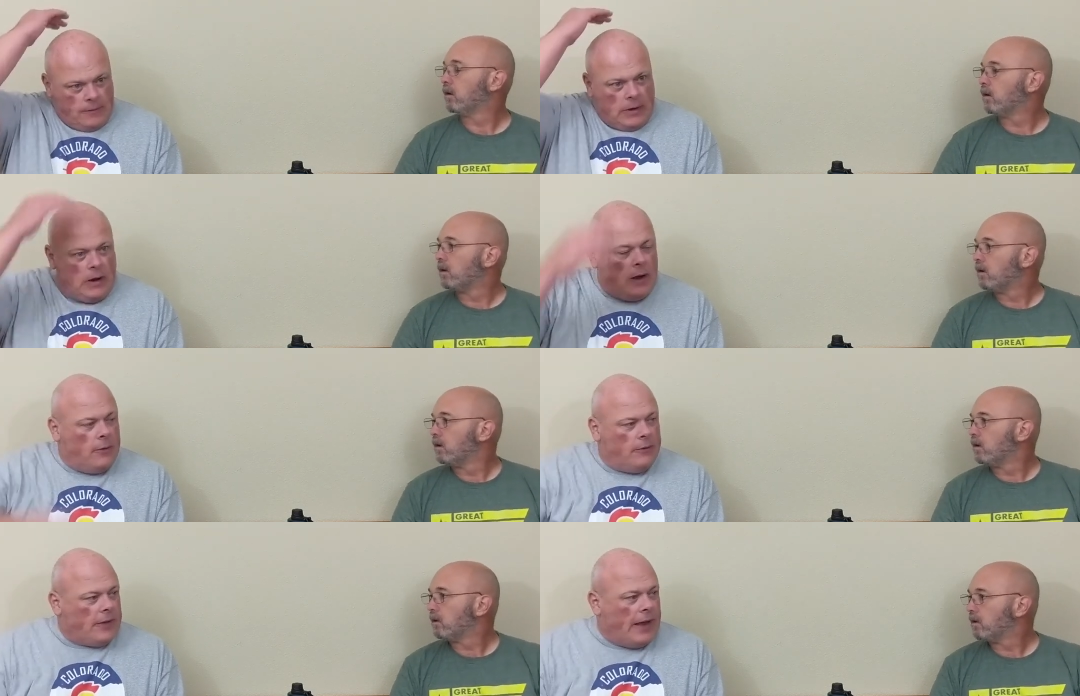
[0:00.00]
Speaker 1: you
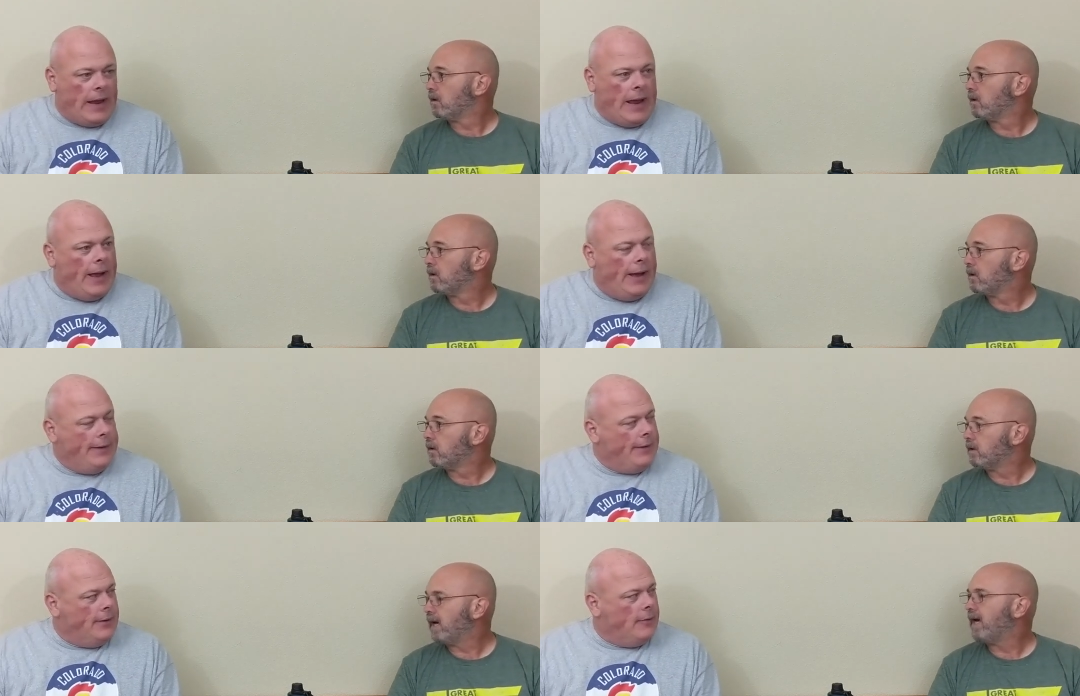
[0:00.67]
know, I was like, yeah,
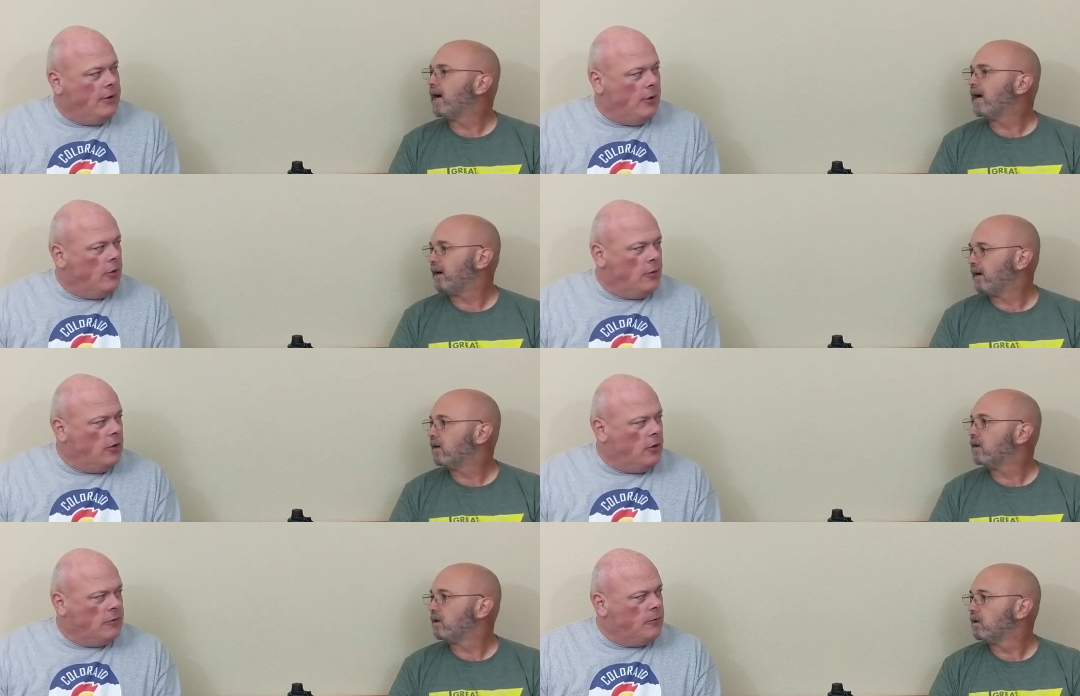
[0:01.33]
I,
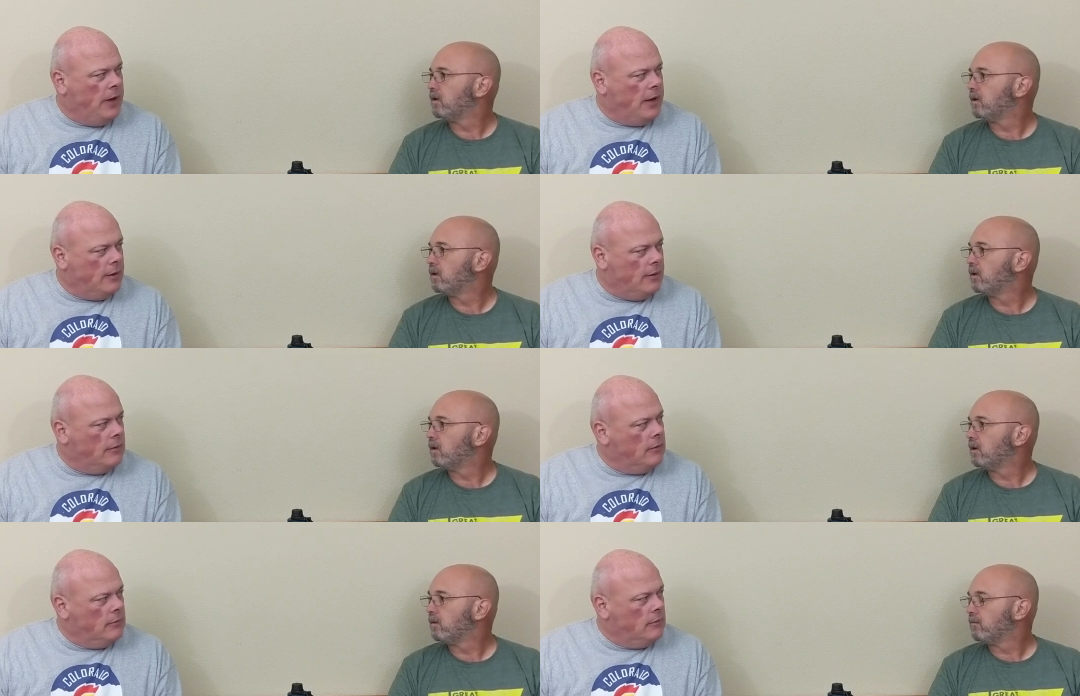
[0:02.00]
yeah, you're
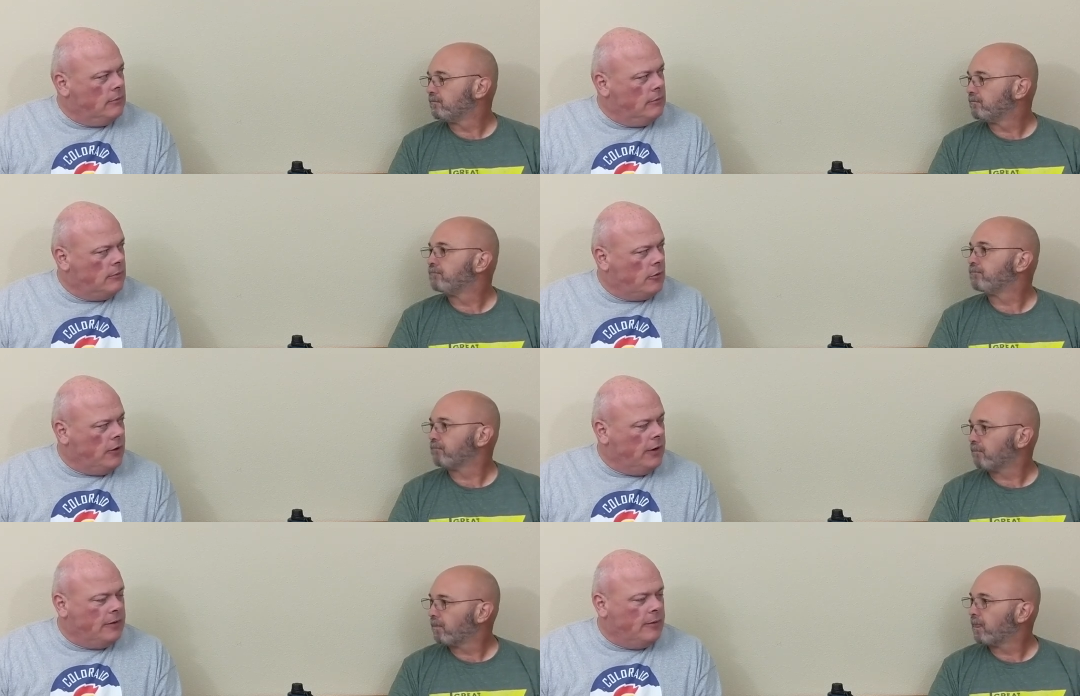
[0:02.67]
speaking
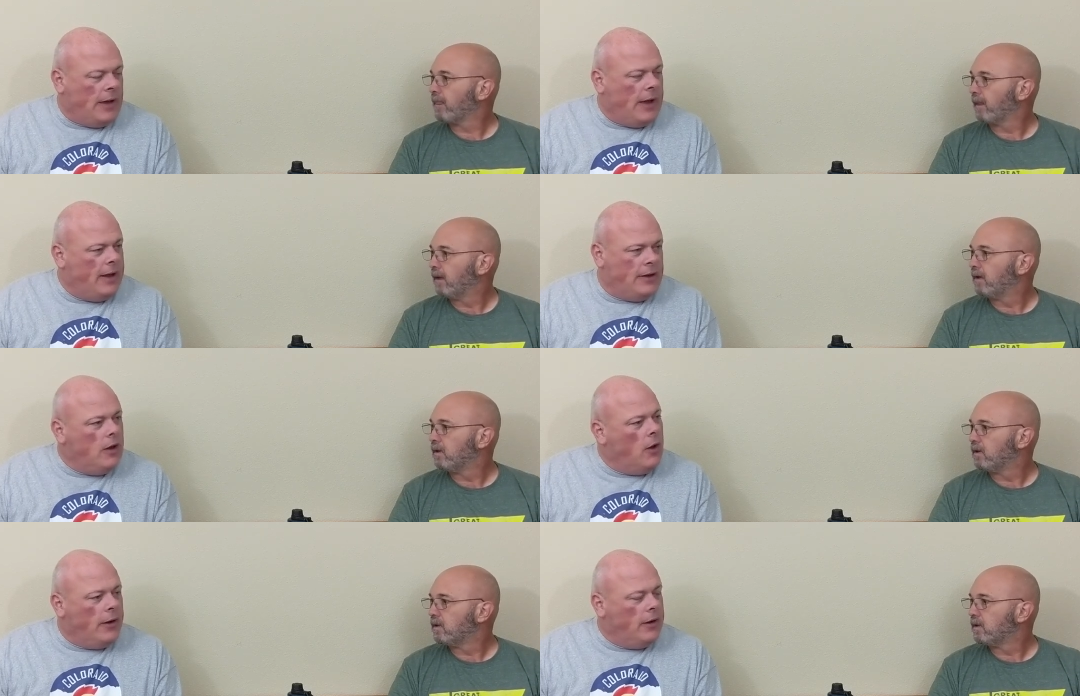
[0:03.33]
Greek to me. I
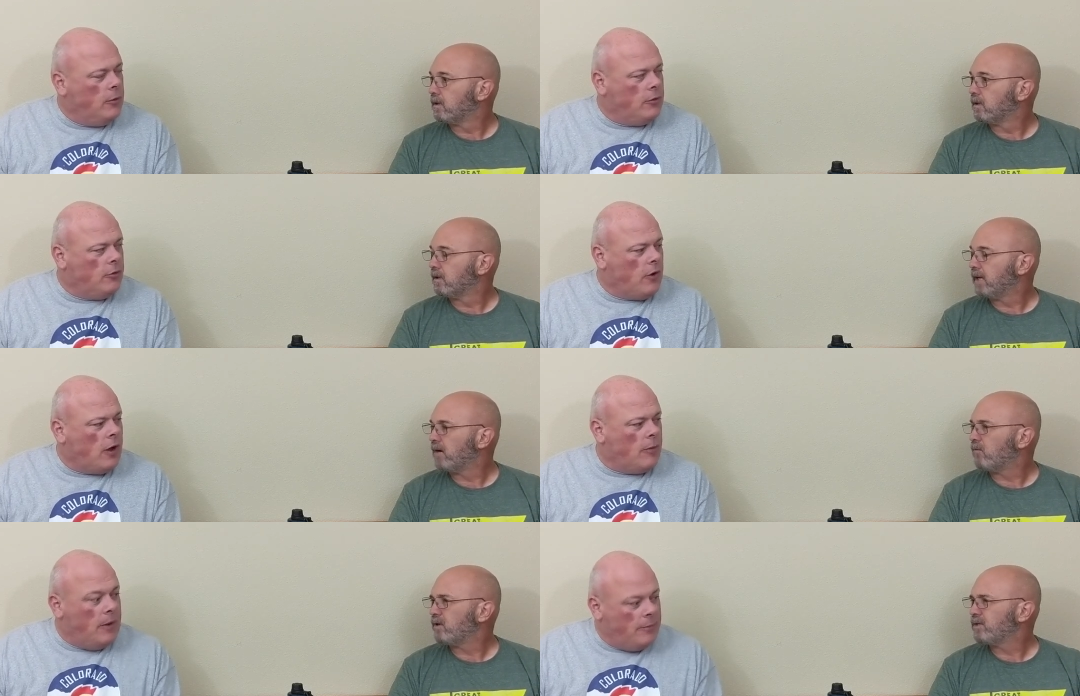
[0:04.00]
had no idea what
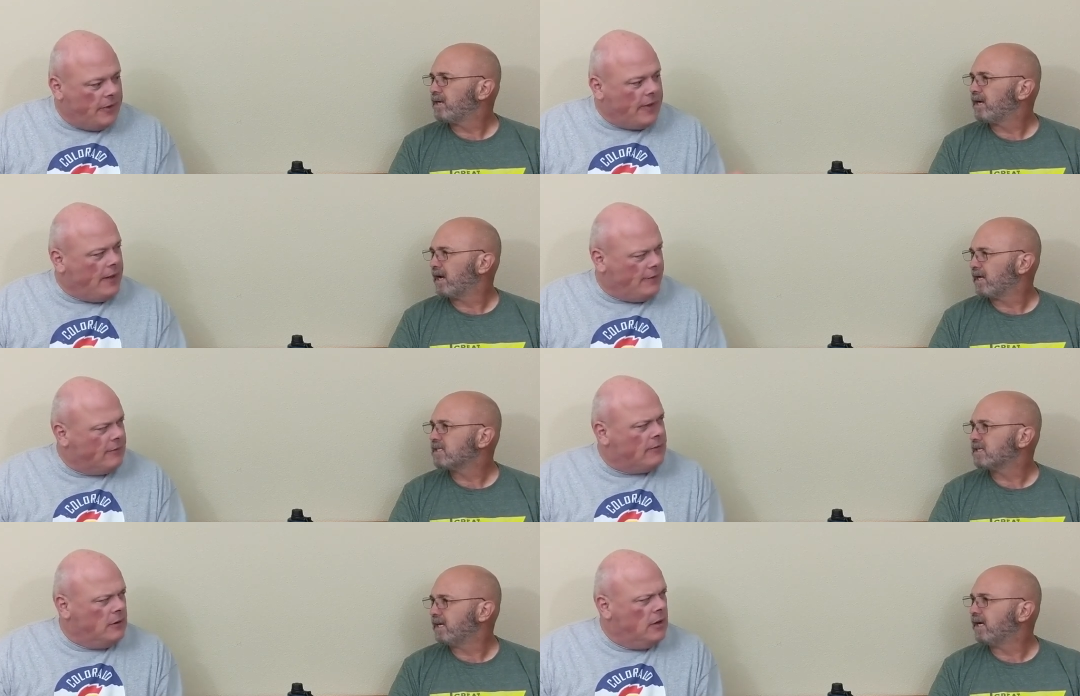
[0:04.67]
you're. Yeah, once about, you
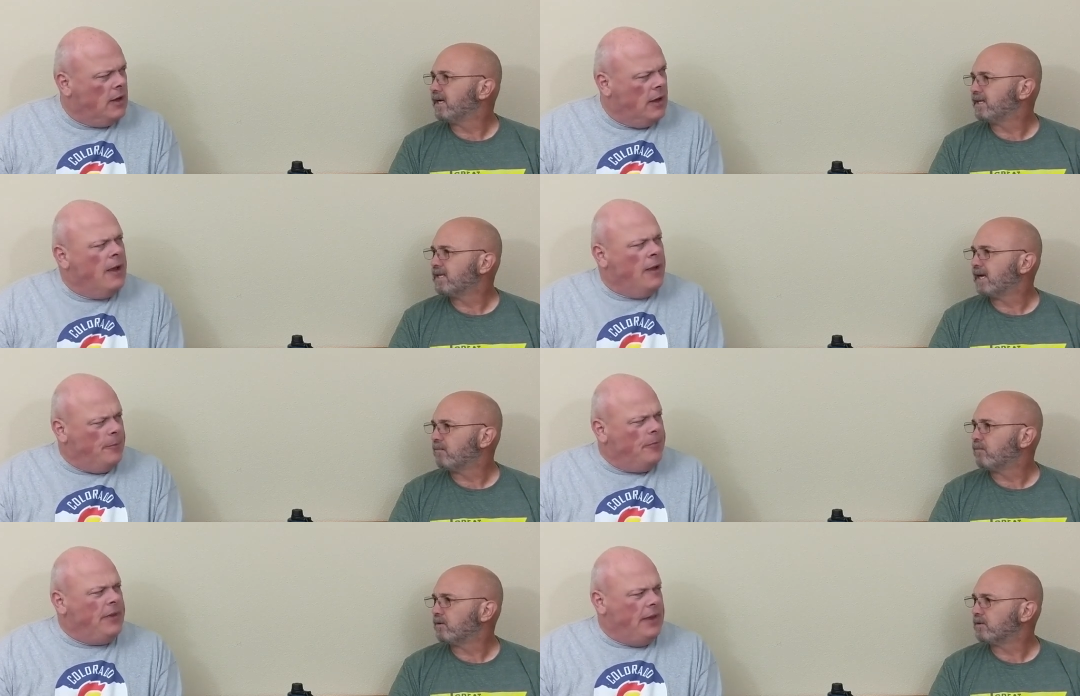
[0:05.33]
kind of see an
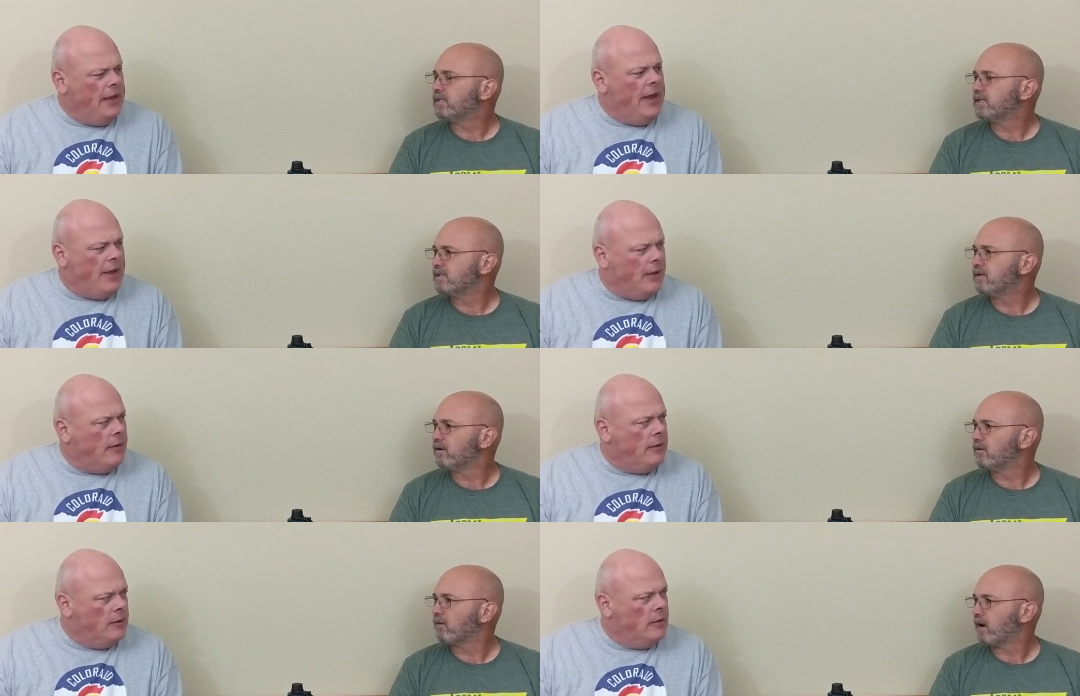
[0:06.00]
example, it's yeah.
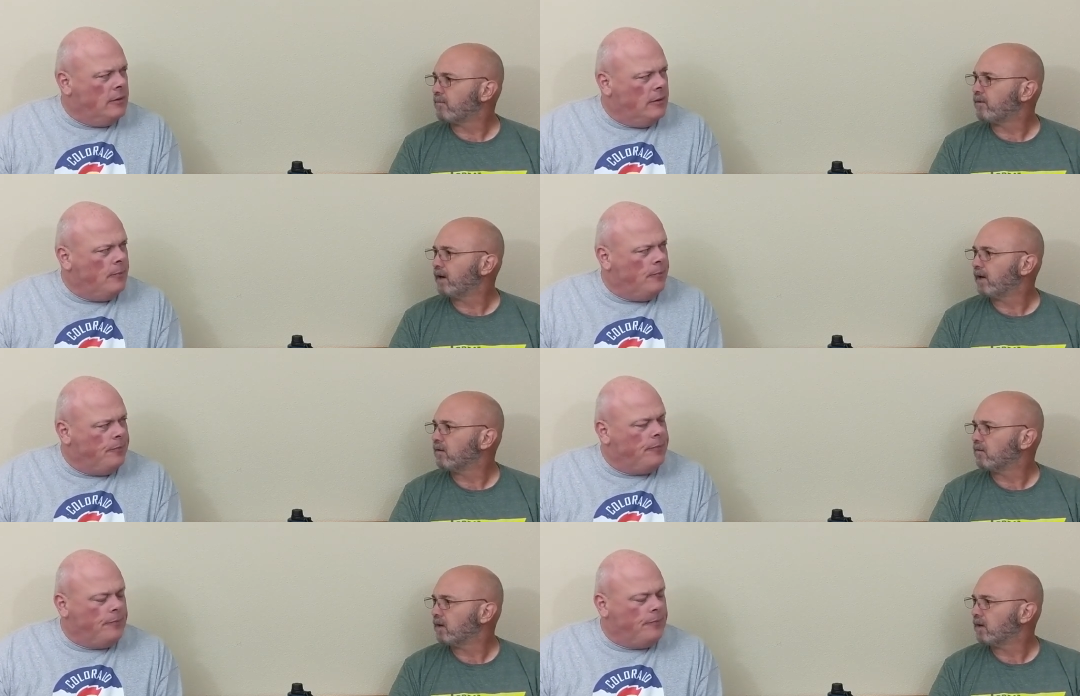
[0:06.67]
easier to wrap your head